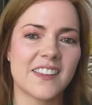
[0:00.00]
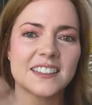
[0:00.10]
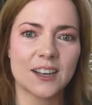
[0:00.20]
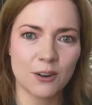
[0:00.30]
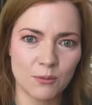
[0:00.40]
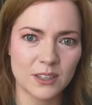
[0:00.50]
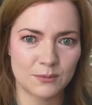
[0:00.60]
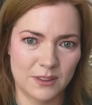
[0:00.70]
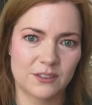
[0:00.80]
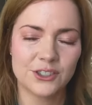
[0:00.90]
that's how it
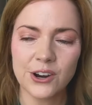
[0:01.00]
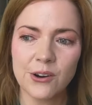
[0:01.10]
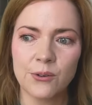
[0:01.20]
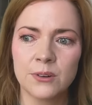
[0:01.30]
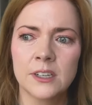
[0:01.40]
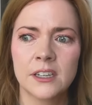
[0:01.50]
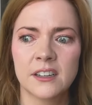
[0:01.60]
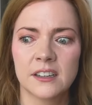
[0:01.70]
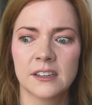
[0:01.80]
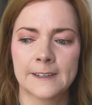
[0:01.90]
was with the show
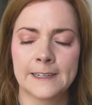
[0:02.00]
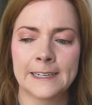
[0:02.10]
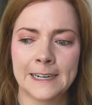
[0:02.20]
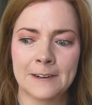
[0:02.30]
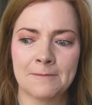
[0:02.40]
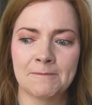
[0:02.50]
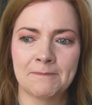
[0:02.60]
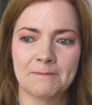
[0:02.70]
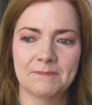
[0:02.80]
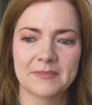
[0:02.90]
um,
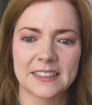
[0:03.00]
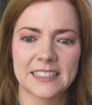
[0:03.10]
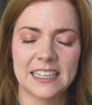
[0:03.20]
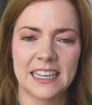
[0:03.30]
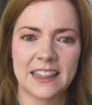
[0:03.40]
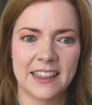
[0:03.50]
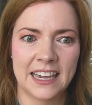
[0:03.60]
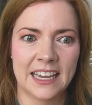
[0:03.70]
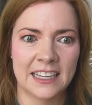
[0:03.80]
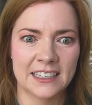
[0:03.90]
and
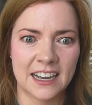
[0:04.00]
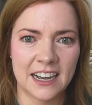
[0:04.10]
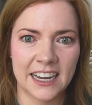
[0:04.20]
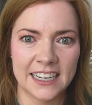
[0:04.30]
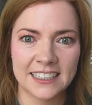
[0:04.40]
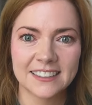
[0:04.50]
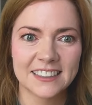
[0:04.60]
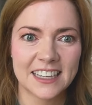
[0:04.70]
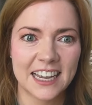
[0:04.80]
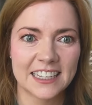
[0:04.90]
then I
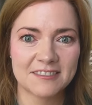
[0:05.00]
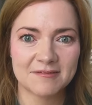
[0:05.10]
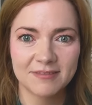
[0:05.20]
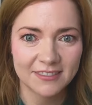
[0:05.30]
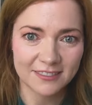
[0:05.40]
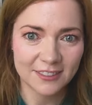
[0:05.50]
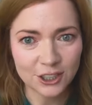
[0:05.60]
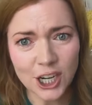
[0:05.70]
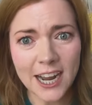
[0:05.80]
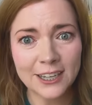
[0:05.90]
had a
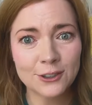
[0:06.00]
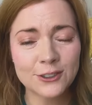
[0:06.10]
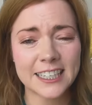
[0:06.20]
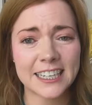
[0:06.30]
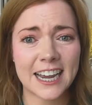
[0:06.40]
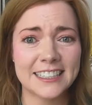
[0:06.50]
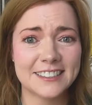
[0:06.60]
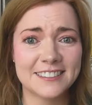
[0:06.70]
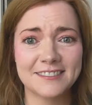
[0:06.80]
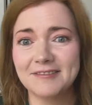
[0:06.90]
child and I
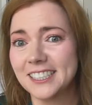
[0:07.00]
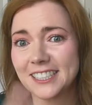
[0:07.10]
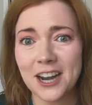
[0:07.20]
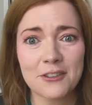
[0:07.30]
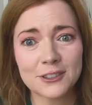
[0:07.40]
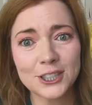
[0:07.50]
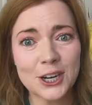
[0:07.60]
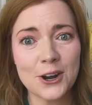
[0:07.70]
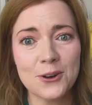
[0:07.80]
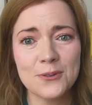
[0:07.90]
did another
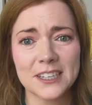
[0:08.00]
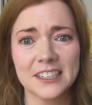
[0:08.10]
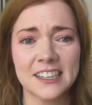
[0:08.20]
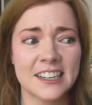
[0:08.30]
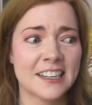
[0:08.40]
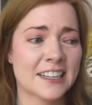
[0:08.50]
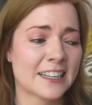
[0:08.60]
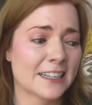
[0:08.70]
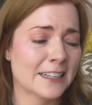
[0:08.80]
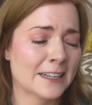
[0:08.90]
show and
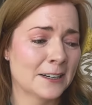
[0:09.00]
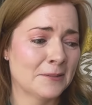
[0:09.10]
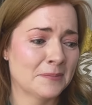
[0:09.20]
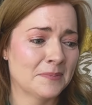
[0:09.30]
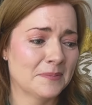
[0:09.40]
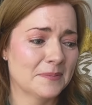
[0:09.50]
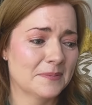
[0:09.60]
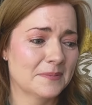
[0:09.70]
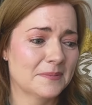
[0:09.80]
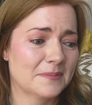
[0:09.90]
um,
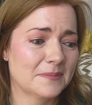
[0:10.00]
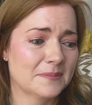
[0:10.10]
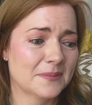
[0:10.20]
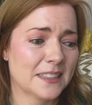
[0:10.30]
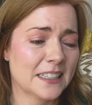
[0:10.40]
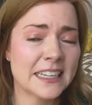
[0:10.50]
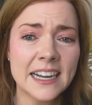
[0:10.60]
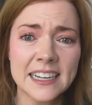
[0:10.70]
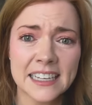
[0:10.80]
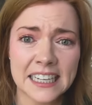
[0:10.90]

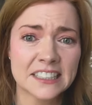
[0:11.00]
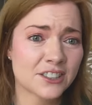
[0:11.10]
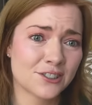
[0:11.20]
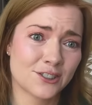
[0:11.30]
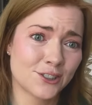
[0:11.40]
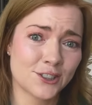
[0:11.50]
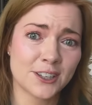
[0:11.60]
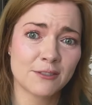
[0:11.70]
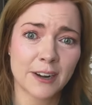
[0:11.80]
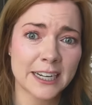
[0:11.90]
yeah, and I just
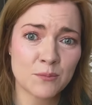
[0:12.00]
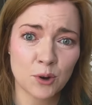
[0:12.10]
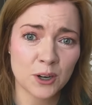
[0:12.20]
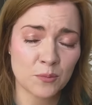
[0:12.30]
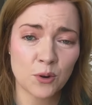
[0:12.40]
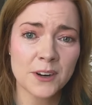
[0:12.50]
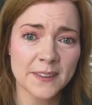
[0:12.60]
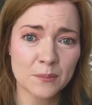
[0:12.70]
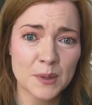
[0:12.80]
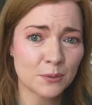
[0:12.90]
started writing more and more and
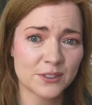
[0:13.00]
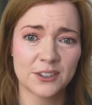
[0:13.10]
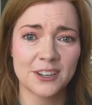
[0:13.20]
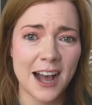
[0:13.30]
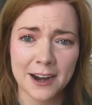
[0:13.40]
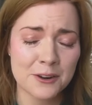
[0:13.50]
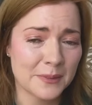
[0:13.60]
then people started to hire